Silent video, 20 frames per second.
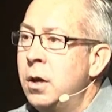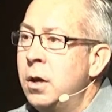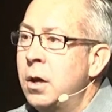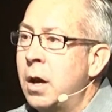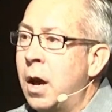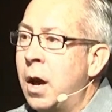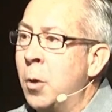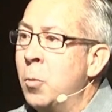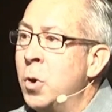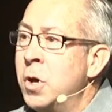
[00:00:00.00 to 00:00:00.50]

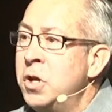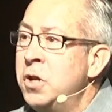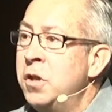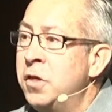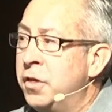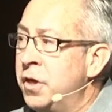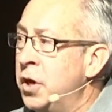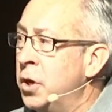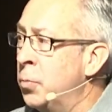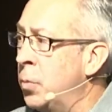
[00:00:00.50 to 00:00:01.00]
I want you to
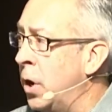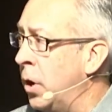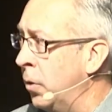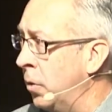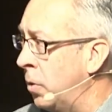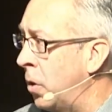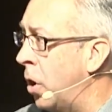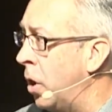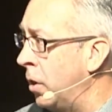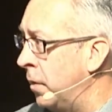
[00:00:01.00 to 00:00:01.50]
think about
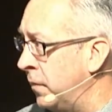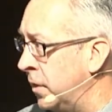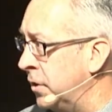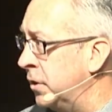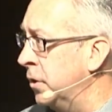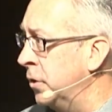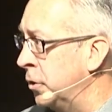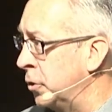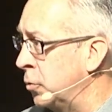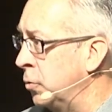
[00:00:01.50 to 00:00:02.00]
all of us in
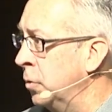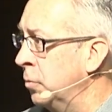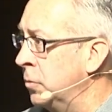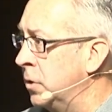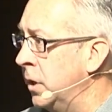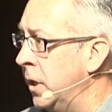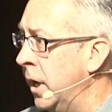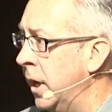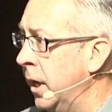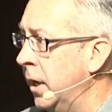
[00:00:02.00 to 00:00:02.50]
this room
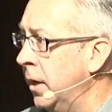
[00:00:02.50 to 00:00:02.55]
today.